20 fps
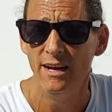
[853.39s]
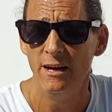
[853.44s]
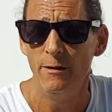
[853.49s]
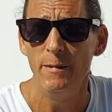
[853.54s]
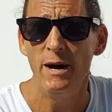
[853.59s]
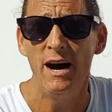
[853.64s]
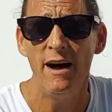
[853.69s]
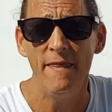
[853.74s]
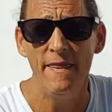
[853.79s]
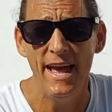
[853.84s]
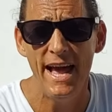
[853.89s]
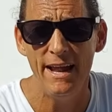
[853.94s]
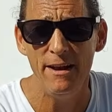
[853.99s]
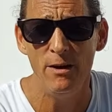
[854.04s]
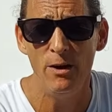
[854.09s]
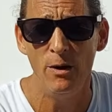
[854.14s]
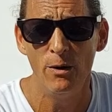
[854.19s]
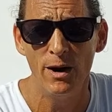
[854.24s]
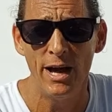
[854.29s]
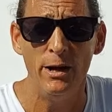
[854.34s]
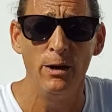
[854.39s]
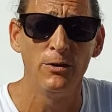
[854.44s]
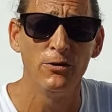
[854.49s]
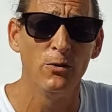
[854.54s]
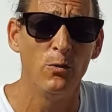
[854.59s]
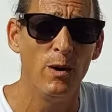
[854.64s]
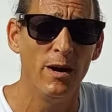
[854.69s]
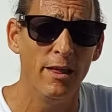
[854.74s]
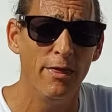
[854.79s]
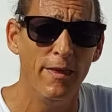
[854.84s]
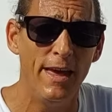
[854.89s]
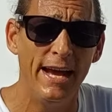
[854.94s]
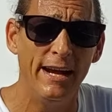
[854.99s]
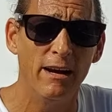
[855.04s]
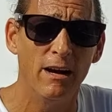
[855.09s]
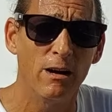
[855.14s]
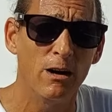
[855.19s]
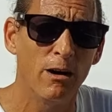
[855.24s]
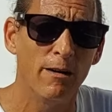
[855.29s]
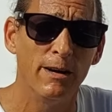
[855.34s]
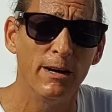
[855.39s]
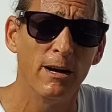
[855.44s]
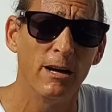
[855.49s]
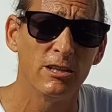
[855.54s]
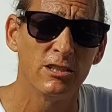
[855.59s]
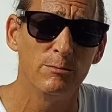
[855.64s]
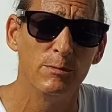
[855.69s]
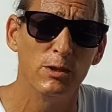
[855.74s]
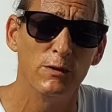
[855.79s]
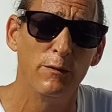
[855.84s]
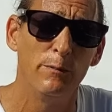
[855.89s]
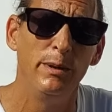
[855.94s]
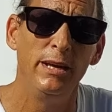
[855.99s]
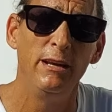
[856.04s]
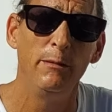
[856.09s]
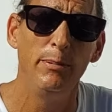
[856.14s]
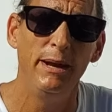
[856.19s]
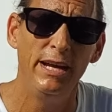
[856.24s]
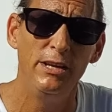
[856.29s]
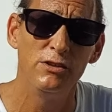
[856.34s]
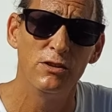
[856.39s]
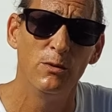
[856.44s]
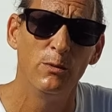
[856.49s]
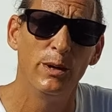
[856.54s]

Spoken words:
On that note, I also want to thank our current customers for being patient